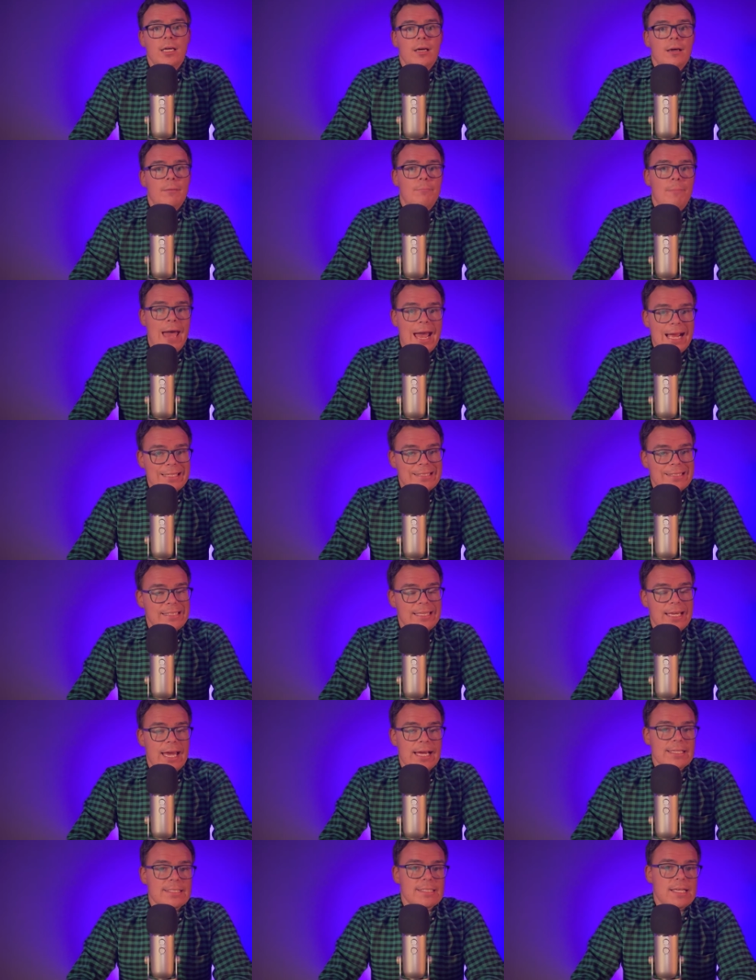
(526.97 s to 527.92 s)

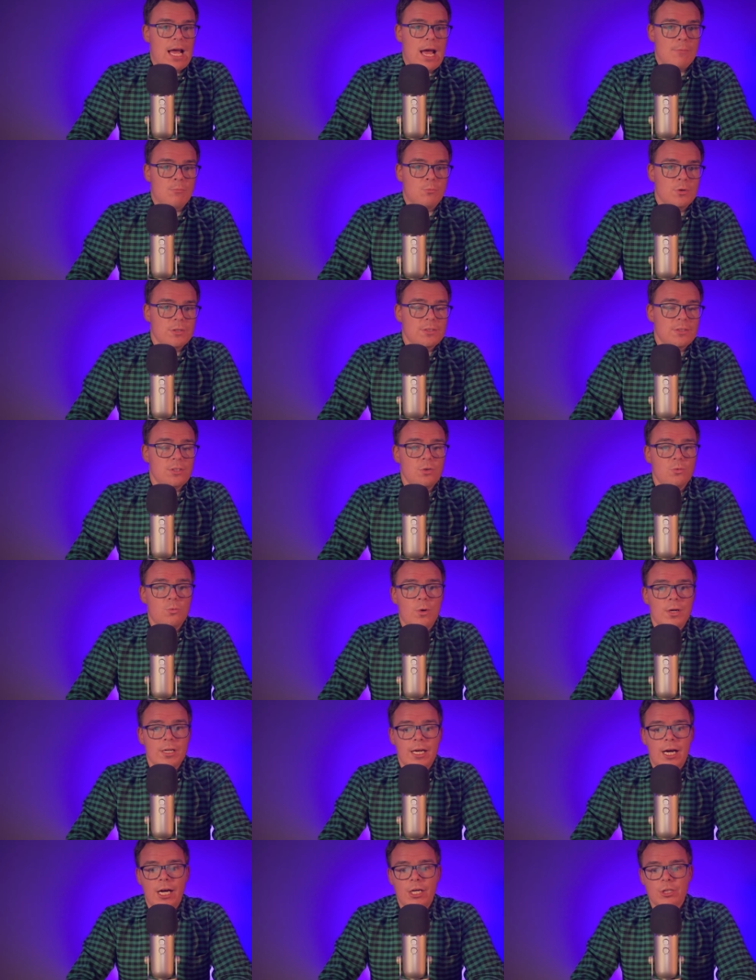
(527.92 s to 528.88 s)
MacTX, I'm with you
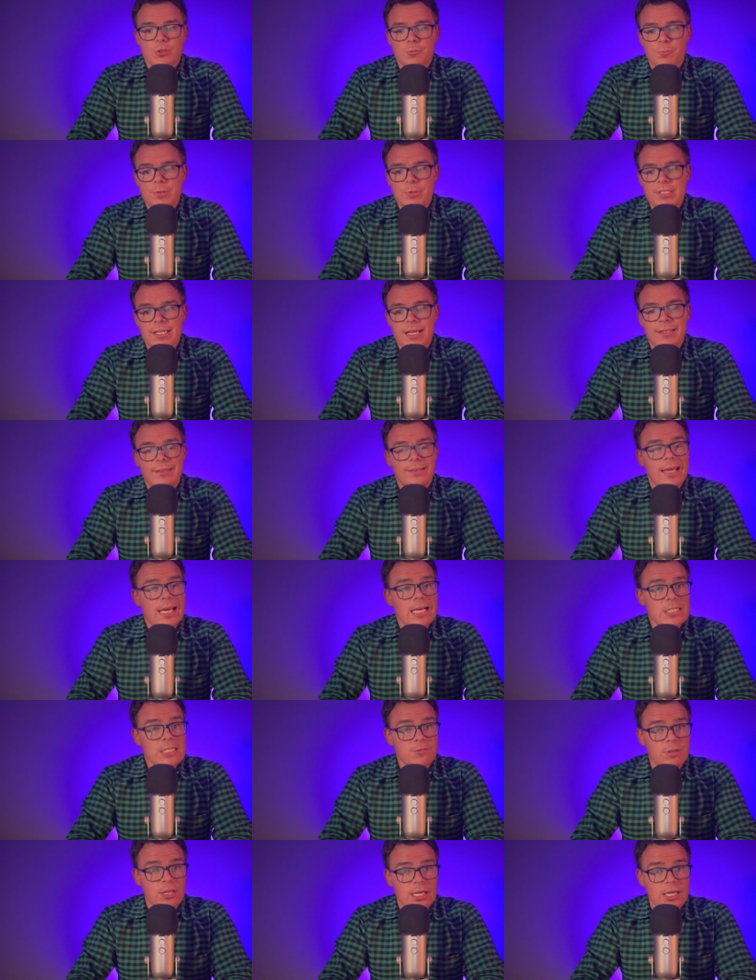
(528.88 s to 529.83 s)
100%.
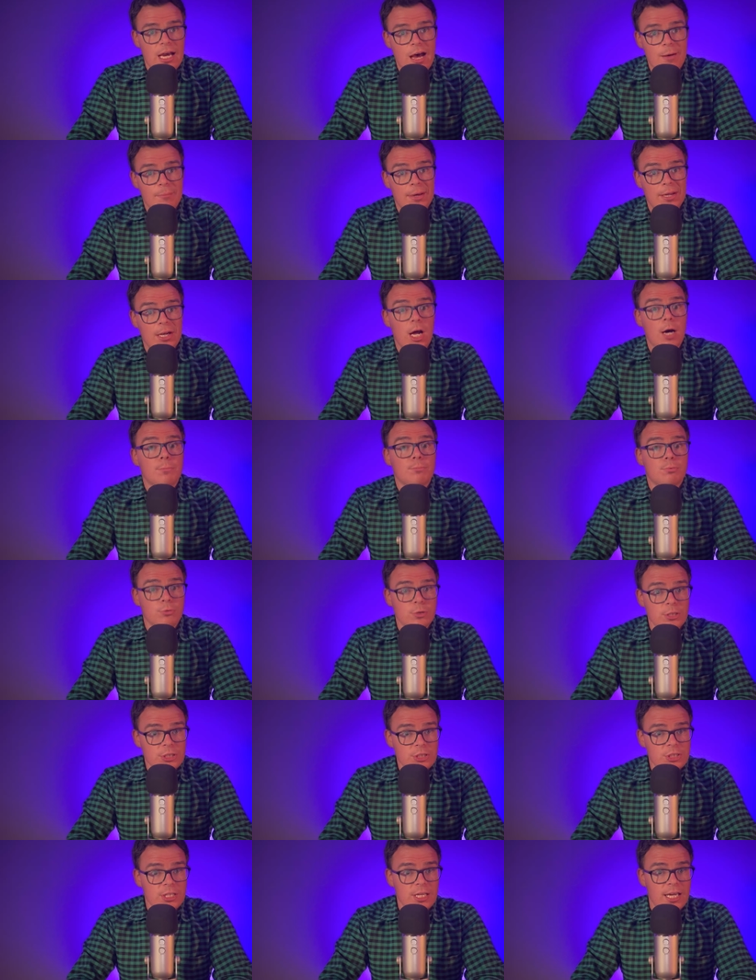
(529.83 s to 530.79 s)
Thanks for the comment.
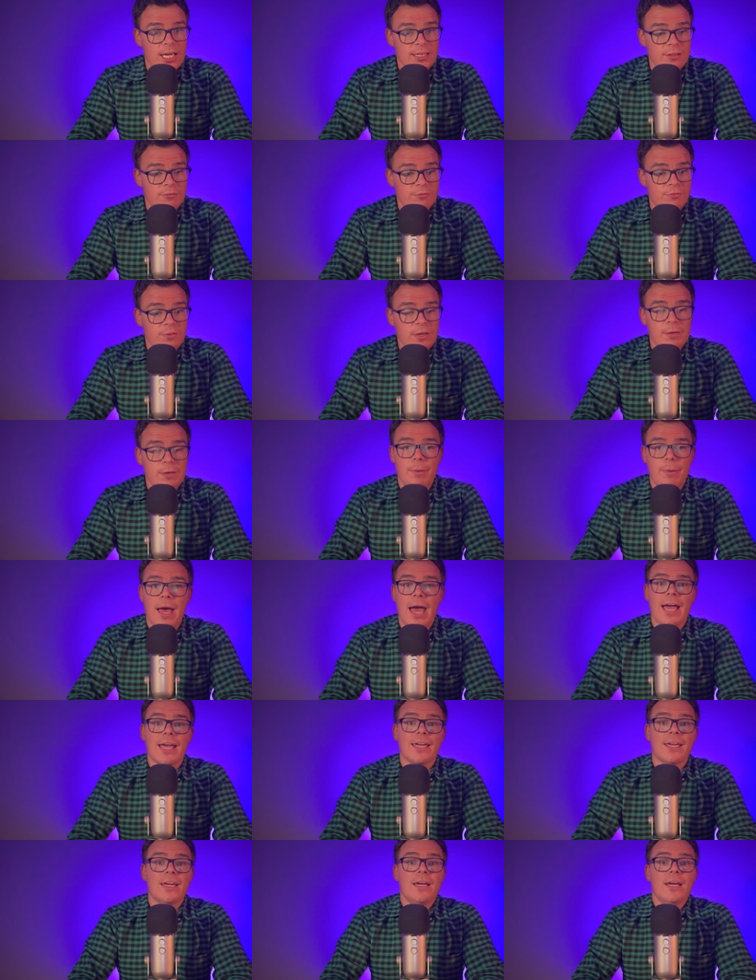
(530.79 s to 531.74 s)
Appreciate the
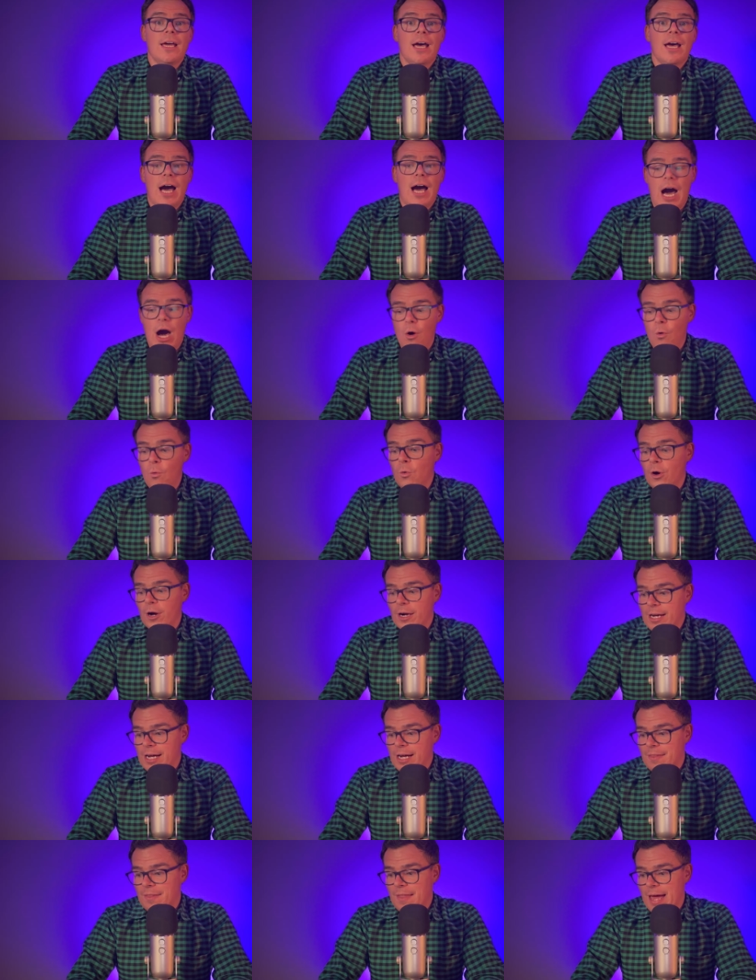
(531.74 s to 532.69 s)
feedback. I'll
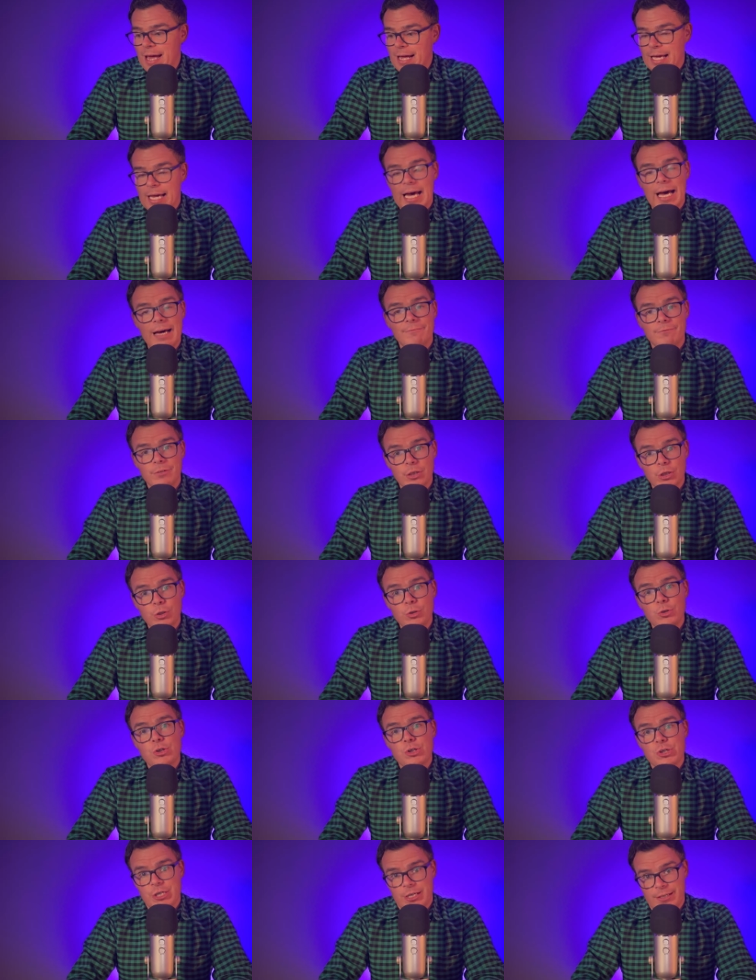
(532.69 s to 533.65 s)
work on that
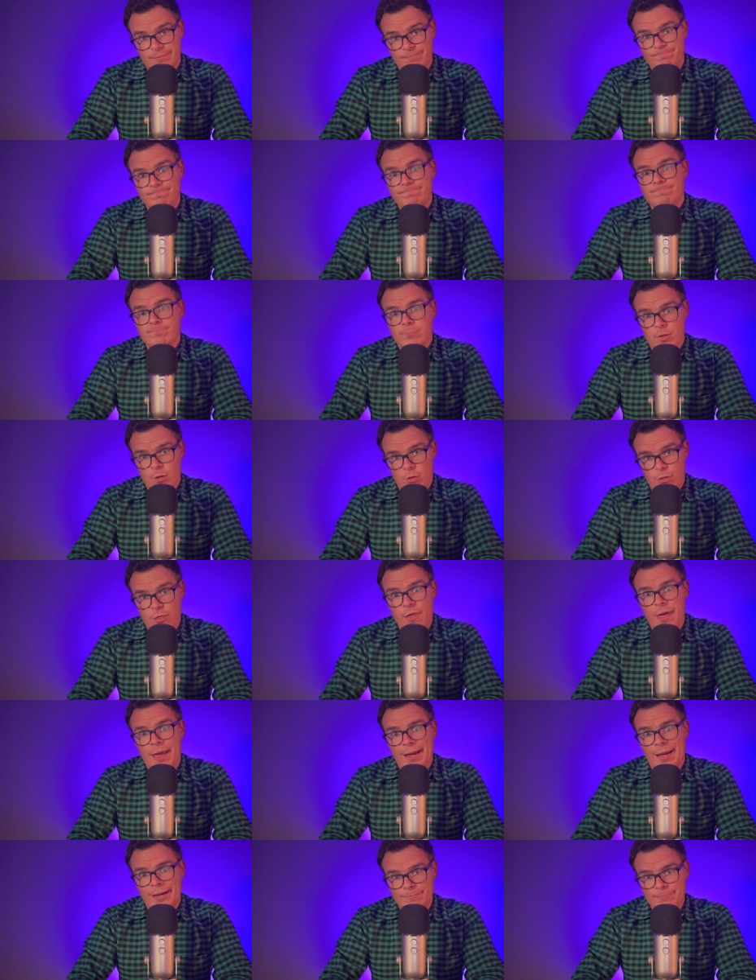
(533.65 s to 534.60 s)
convolution
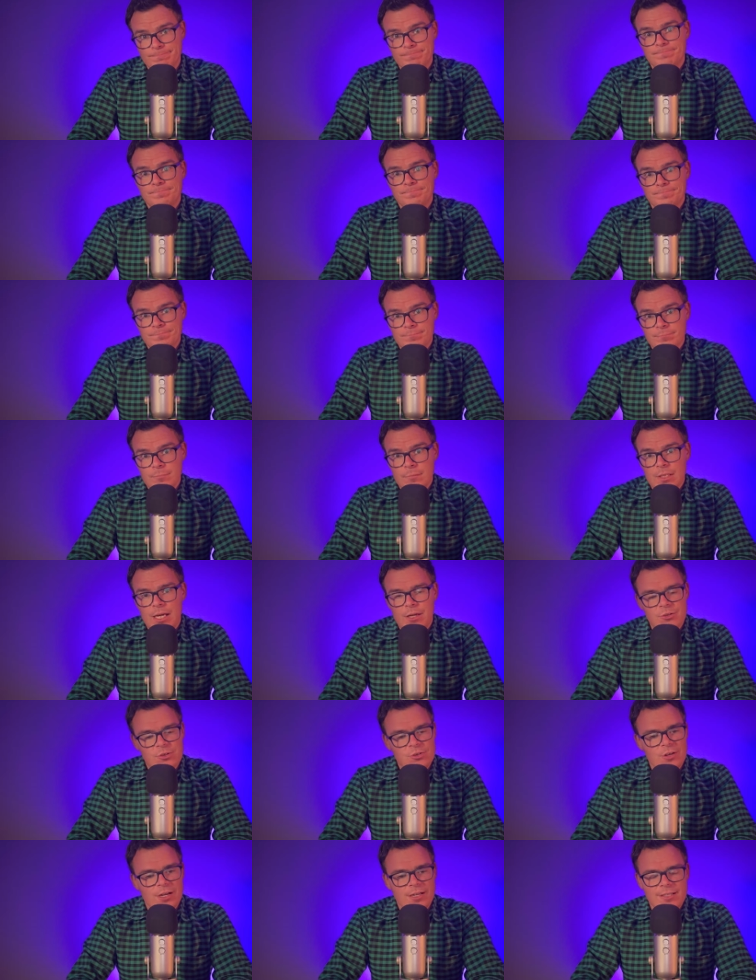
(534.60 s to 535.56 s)
thing. I
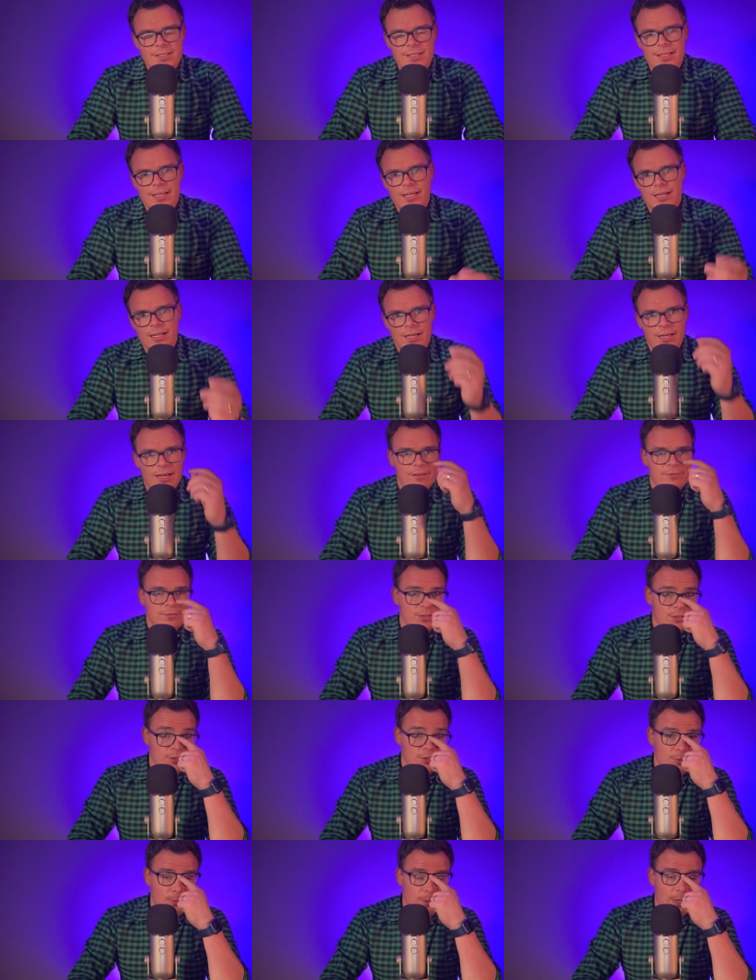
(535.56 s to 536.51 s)
was trying to say that in a
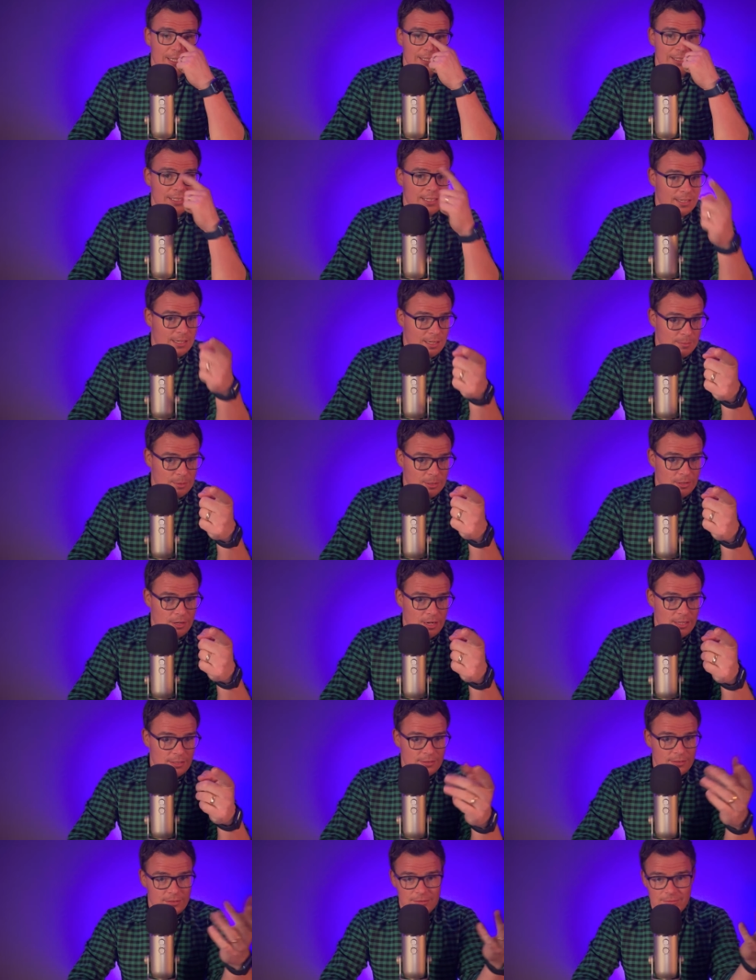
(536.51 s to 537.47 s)
convoluted way. Did it come
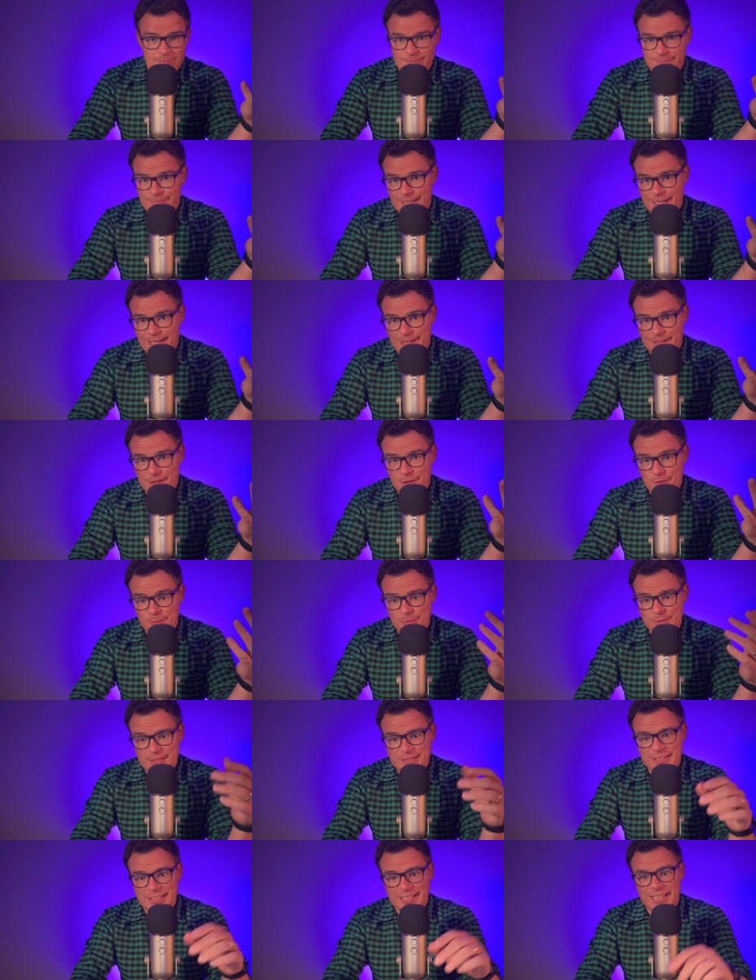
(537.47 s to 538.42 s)
across? I don't know.
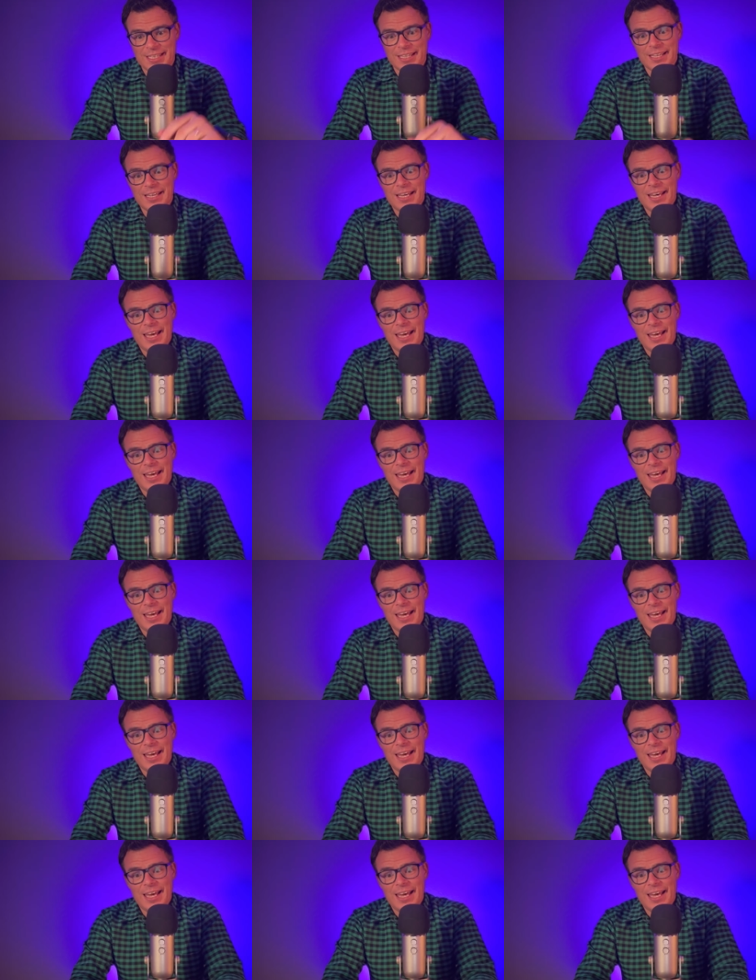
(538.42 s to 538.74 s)
We'll see.